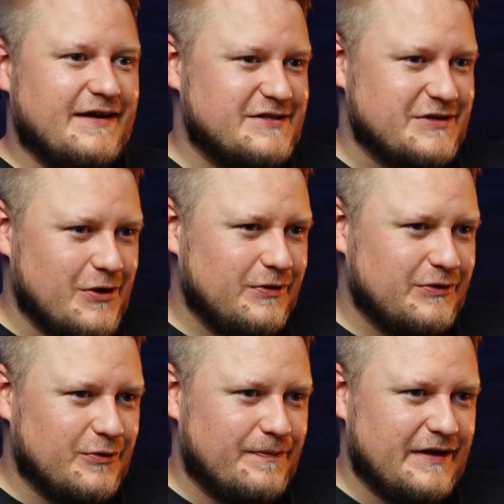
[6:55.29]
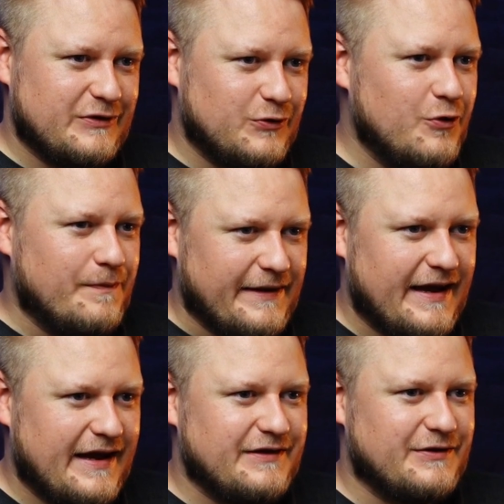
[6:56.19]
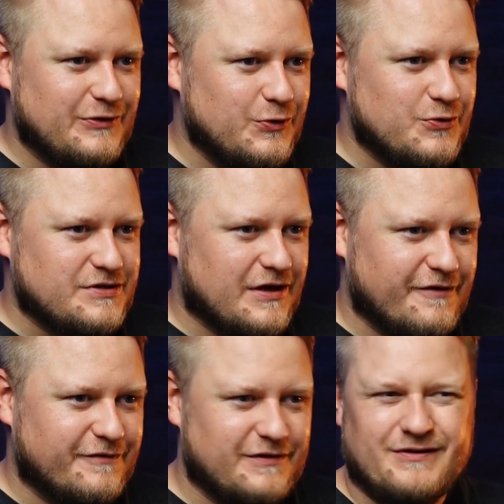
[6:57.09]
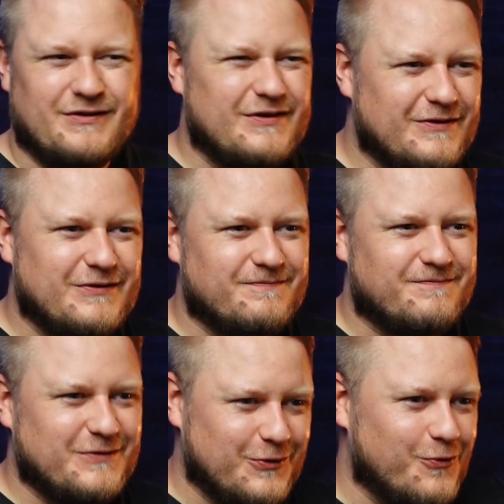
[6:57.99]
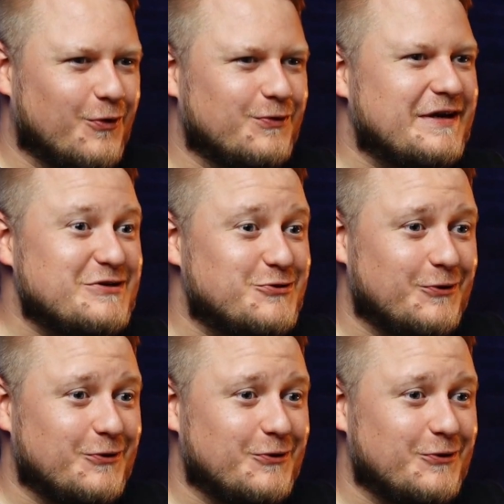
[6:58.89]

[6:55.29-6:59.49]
It's going to be too bland, too soft, and you won't enjoy